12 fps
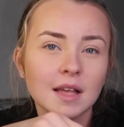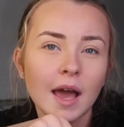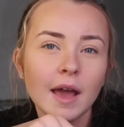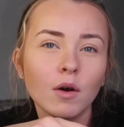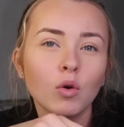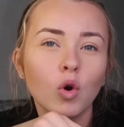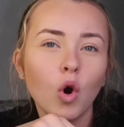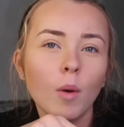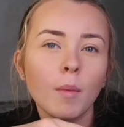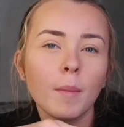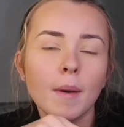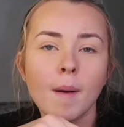Like, it'll
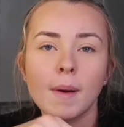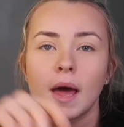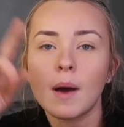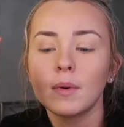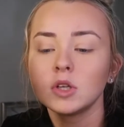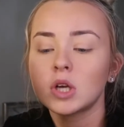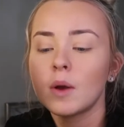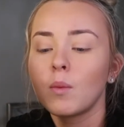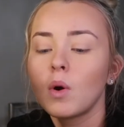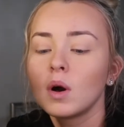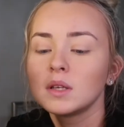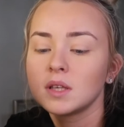come up in my mind. I want to try
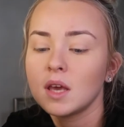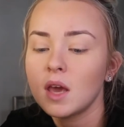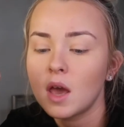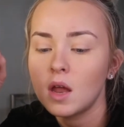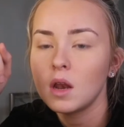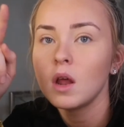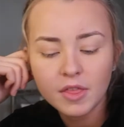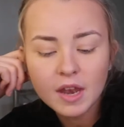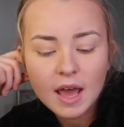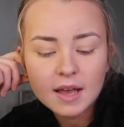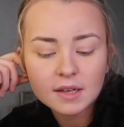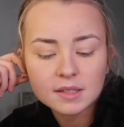water skiing. The
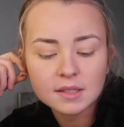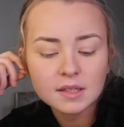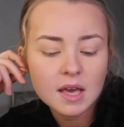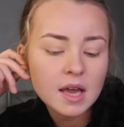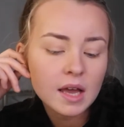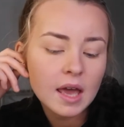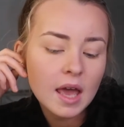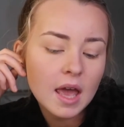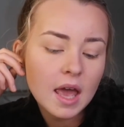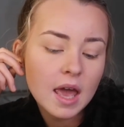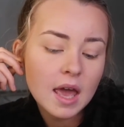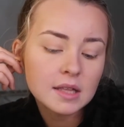next thing
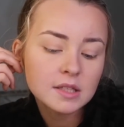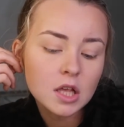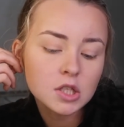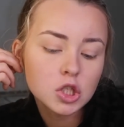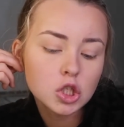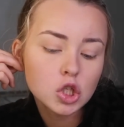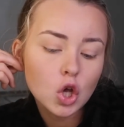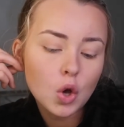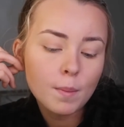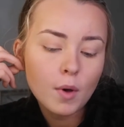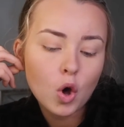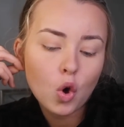is
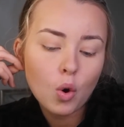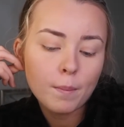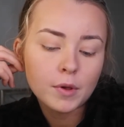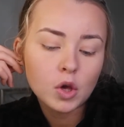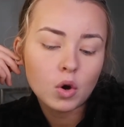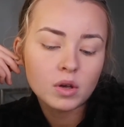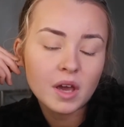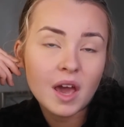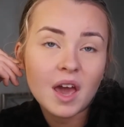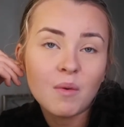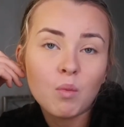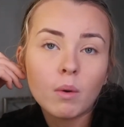sum up your
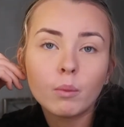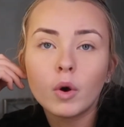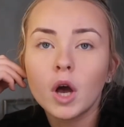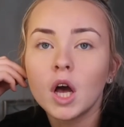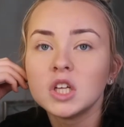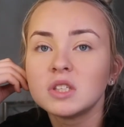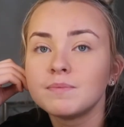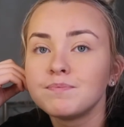year in one word.